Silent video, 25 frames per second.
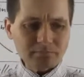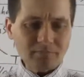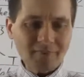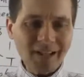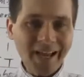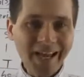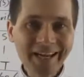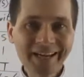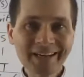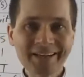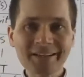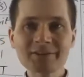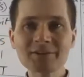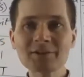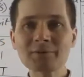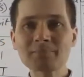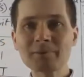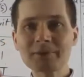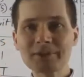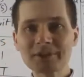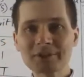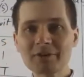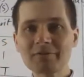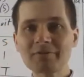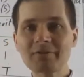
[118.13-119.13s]
and
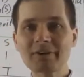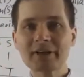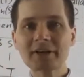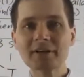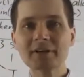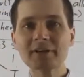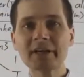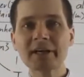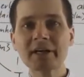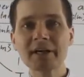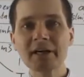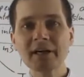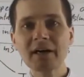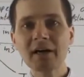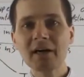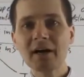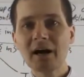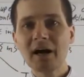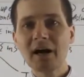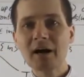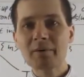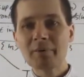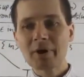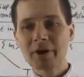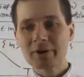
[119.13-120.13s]
specifically
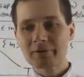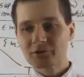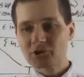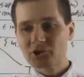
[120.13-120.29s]
about